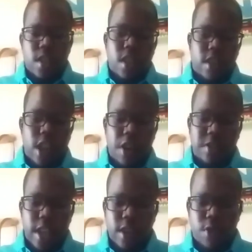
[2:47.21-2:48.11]
Now, the
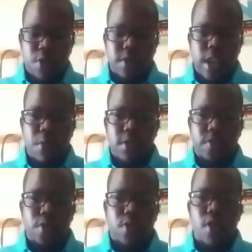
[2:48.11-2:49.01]
CARES Act, of course, that was
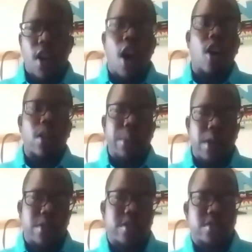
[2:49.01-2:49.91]
for all
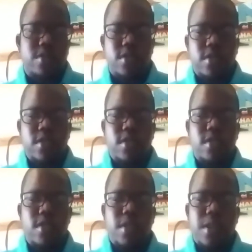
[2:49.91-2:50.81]
Americans,
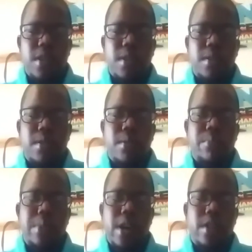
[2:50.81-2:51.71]

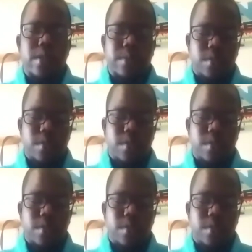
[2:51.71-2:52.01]
but